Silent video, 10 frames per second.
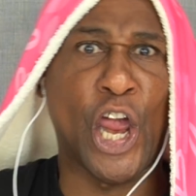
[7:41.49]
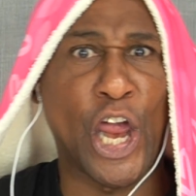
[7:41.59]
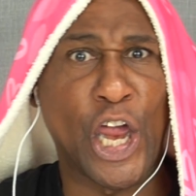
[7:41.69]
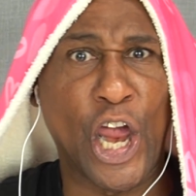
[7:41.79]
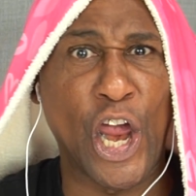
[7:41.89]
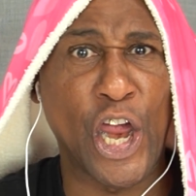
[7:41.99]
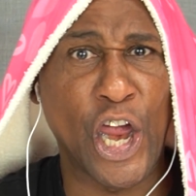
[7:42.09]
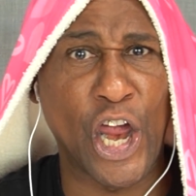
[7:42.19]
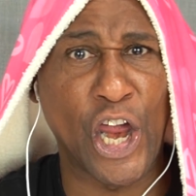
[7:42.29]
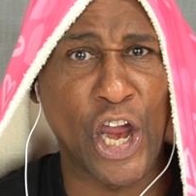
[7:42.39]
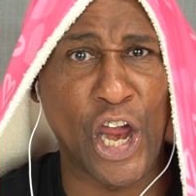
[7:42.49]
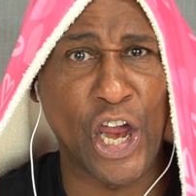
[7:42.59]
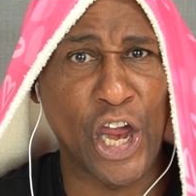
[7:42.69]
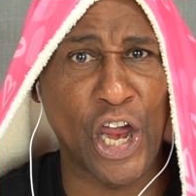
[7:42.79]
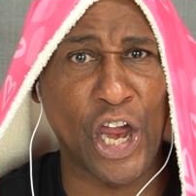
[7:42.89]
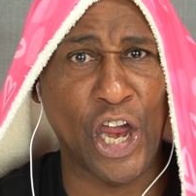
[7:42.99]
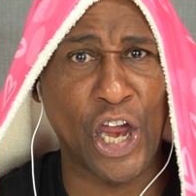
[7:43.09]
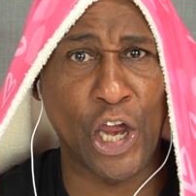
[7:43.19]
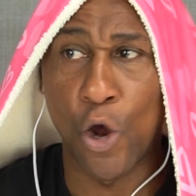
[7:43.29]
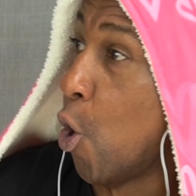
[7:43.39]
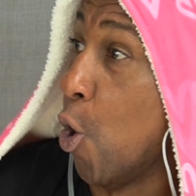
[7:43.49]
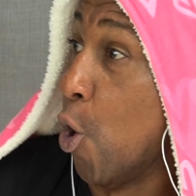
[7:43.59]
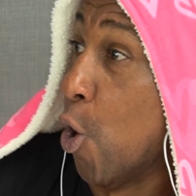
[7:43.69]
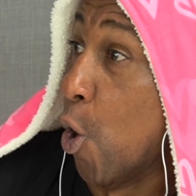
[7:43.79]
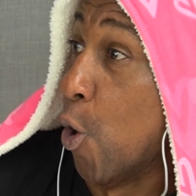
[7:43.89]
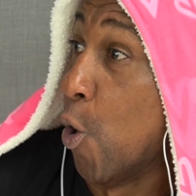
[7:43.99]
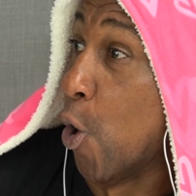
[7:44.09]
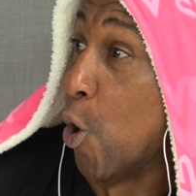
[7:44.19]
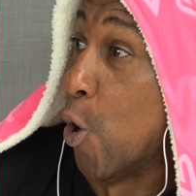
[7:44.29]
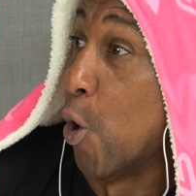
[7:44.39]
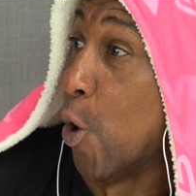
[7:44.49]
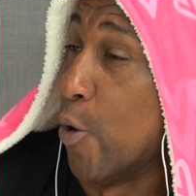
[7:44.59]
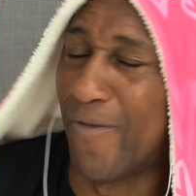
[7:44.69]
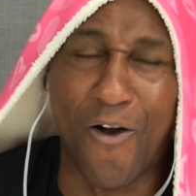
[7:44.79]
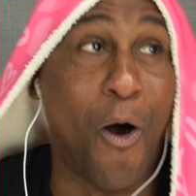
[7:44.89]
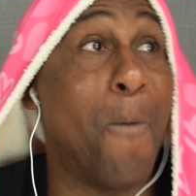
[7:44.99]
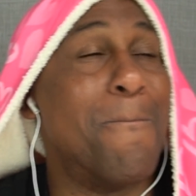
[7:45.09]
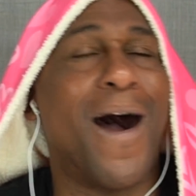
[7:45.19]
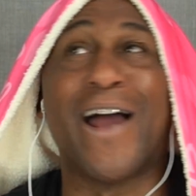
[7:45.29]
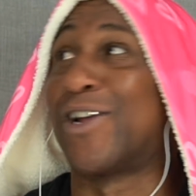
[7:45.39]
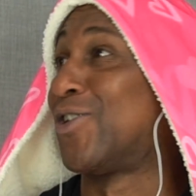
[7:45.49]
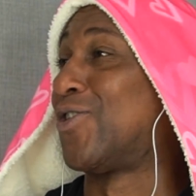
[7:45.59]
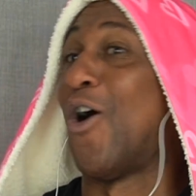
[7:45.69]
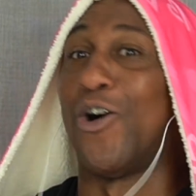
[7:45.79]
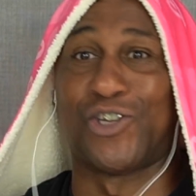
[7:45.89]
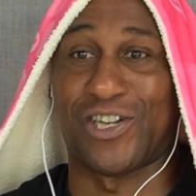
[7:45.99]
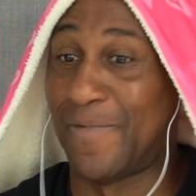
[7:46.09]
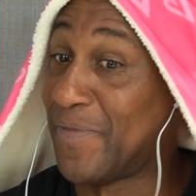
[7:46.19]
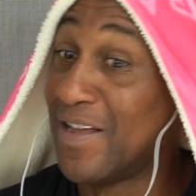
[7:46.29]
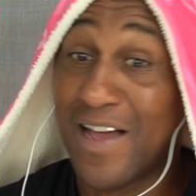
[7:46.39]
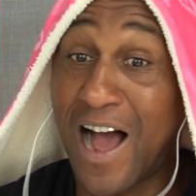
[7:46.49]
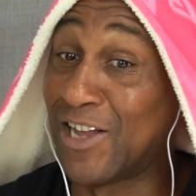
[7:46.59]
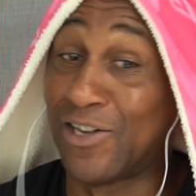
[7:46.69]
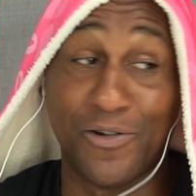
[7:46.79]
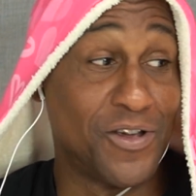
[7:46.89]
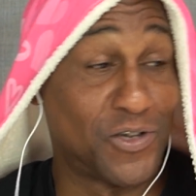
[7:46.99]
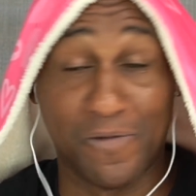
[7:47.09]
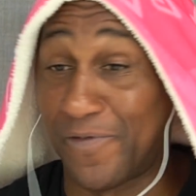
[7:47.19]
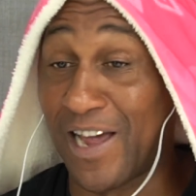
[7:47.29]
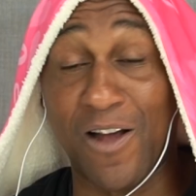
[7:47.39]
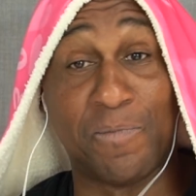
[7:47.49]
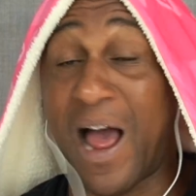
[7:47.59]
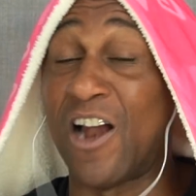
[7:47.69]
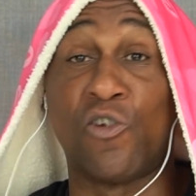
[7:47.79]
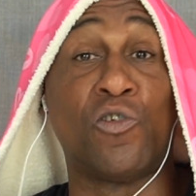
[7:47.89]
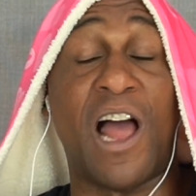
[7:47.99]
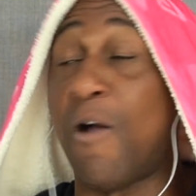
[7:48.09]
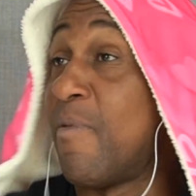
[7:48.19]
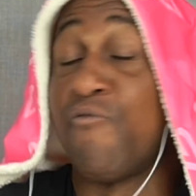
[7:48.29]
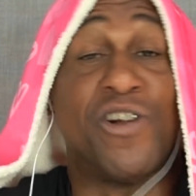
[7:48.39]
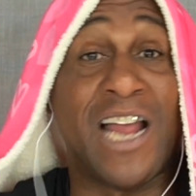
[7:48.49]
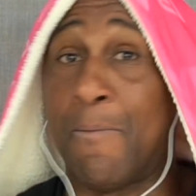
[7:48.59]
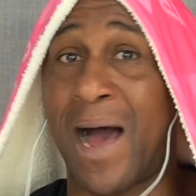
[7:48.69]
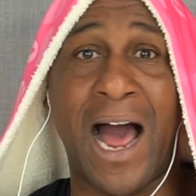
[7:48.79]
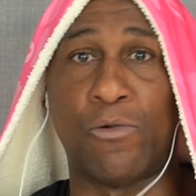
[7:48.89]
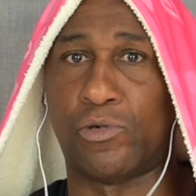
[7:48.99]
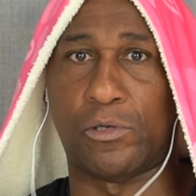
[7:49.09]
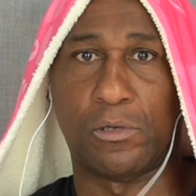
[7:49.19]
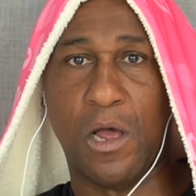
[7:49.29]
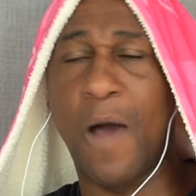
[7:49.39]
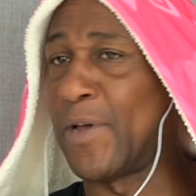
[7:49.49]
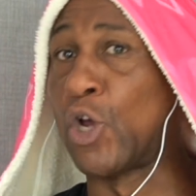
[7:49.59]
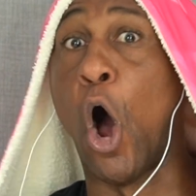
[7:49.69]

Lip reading: Hee hee hee hee hee! Oh my gosh! I tell you something, I'll be running out of my house. I'll be